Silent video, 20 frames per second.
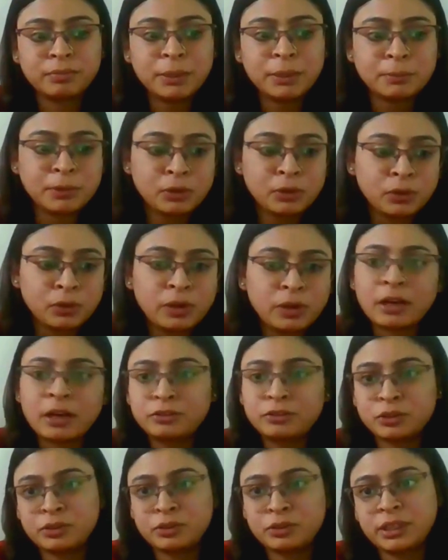people who
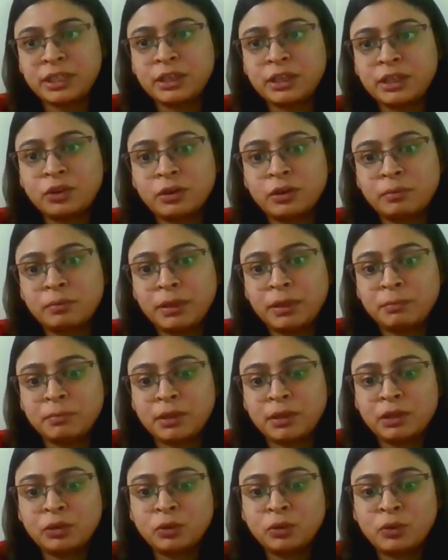love to read or
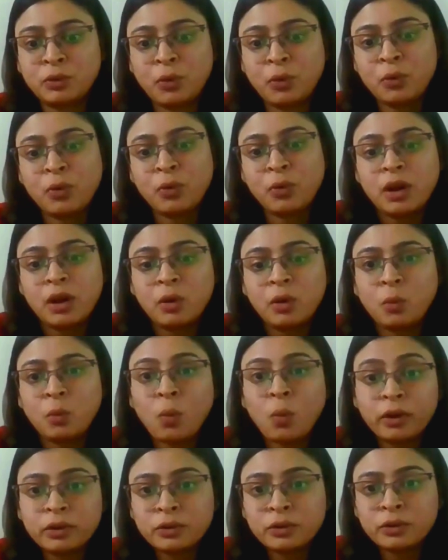people who
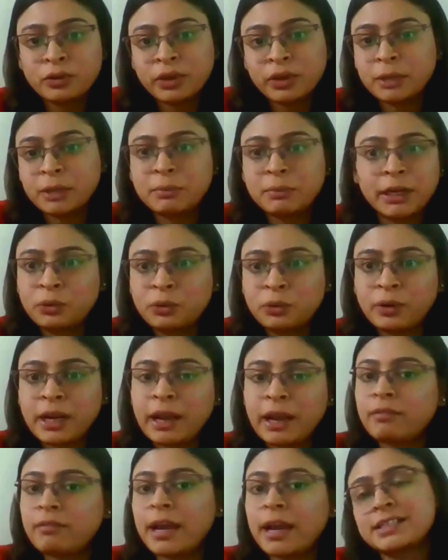want to read but don't
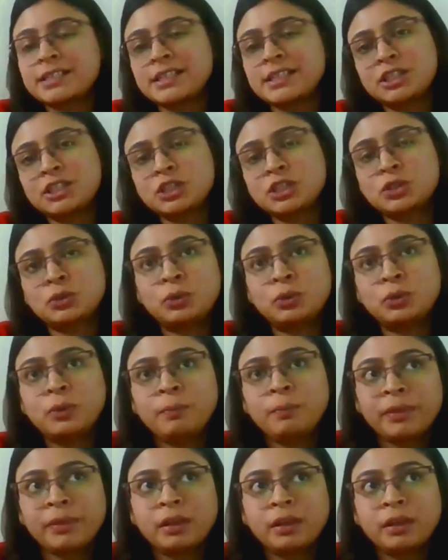have access to